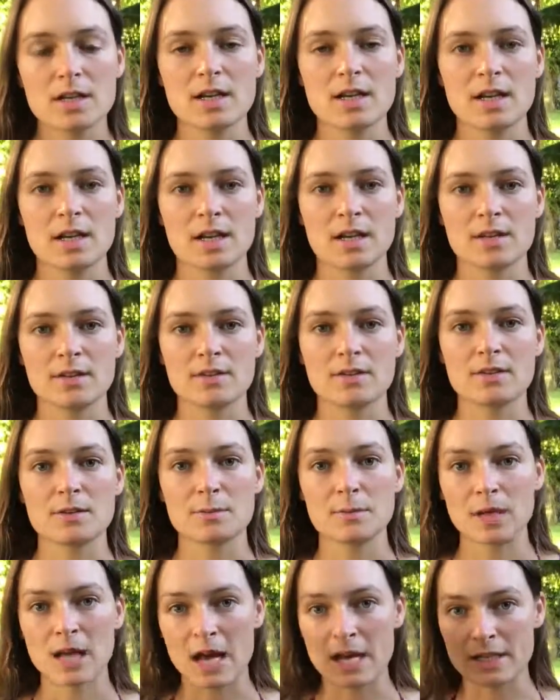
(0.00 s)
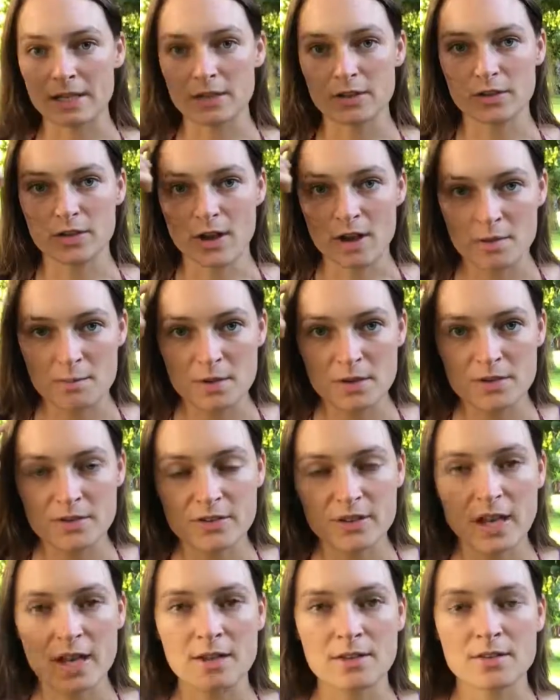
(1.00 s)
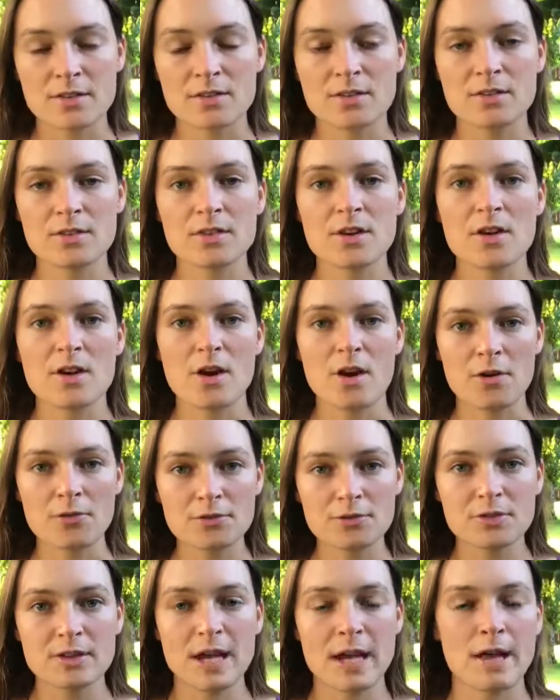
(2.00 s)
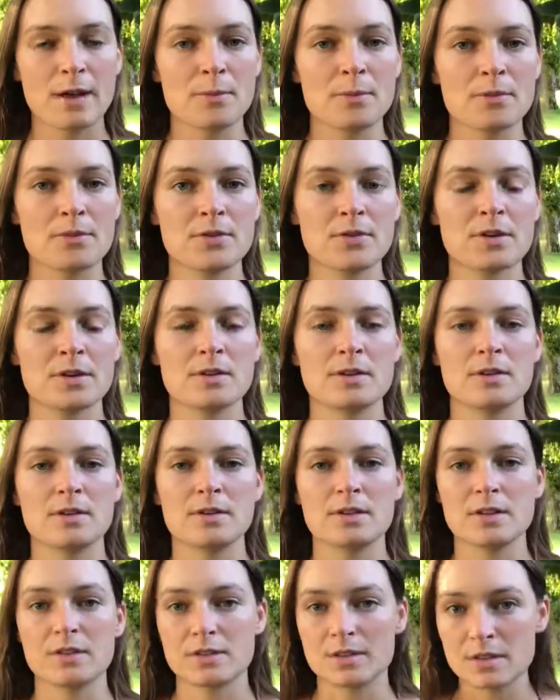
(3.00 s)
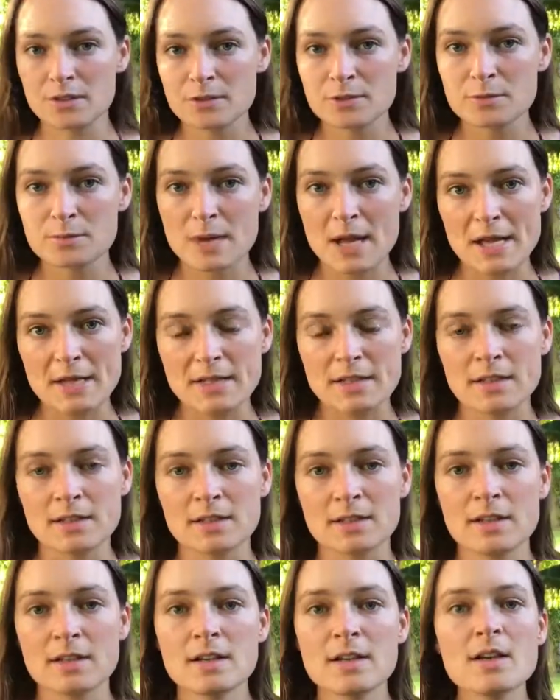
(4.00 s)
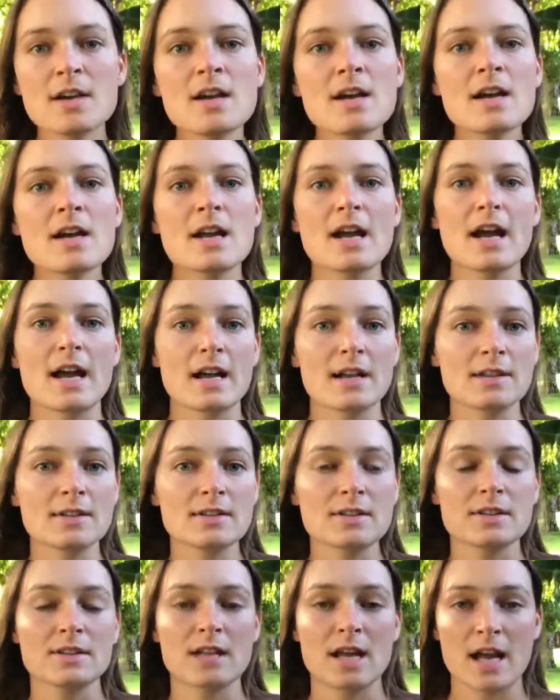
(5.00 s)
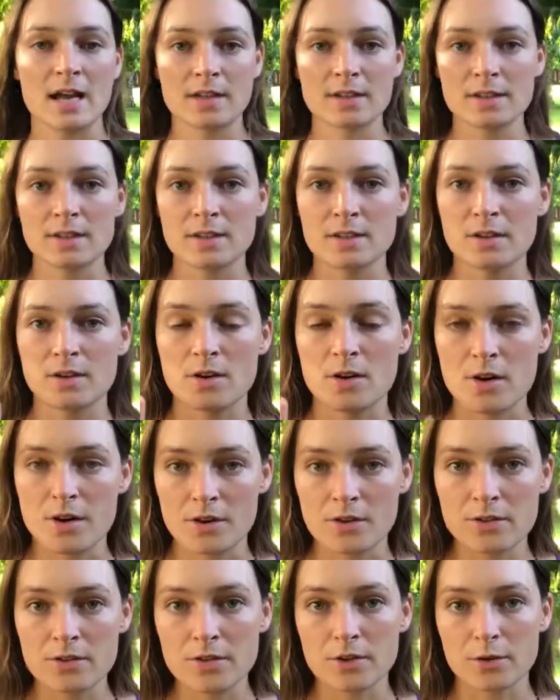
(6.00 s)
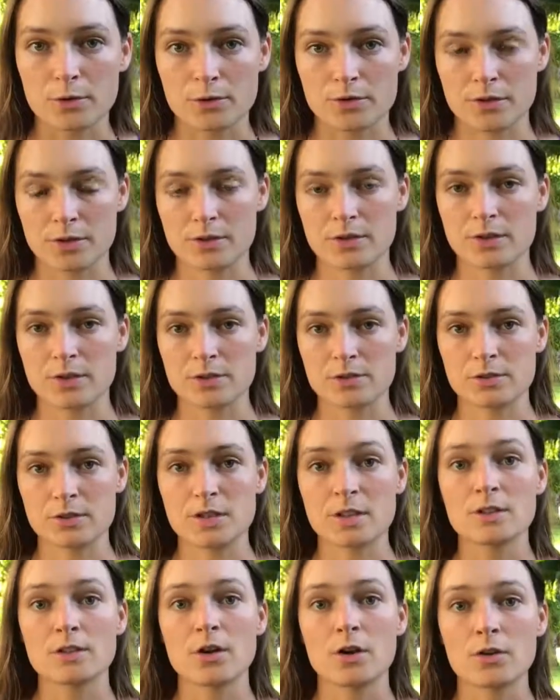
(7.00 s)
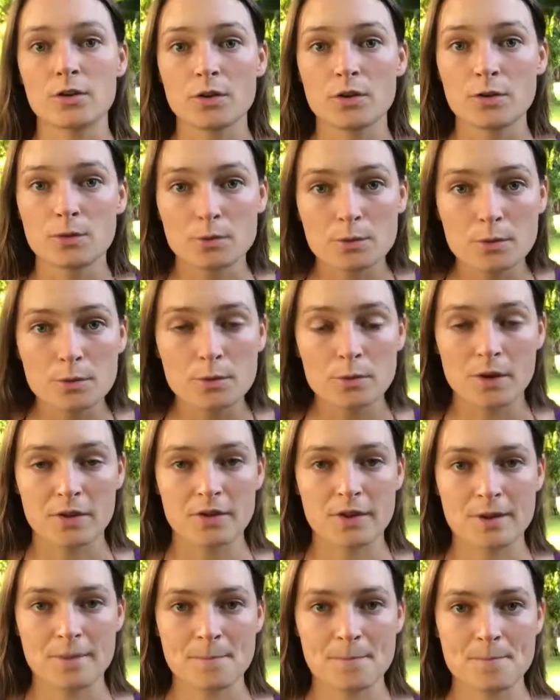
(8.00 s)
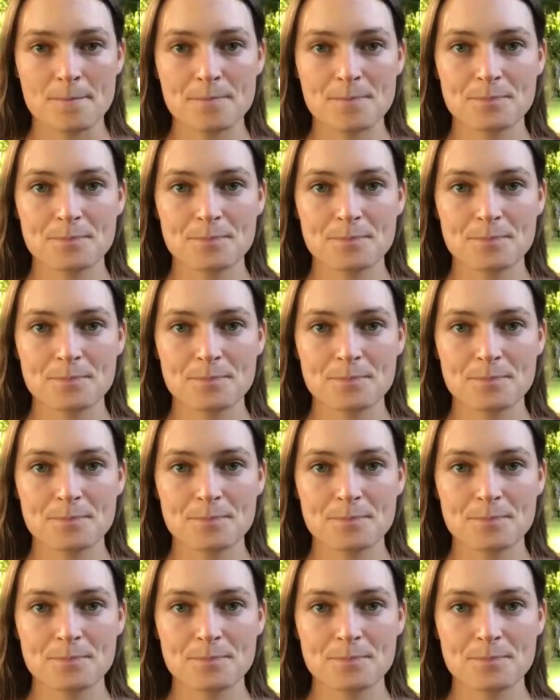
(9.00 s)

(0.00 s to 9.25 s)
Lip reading: and applying your common sense often helps in decision making and in acting on those decisions, in going through with them.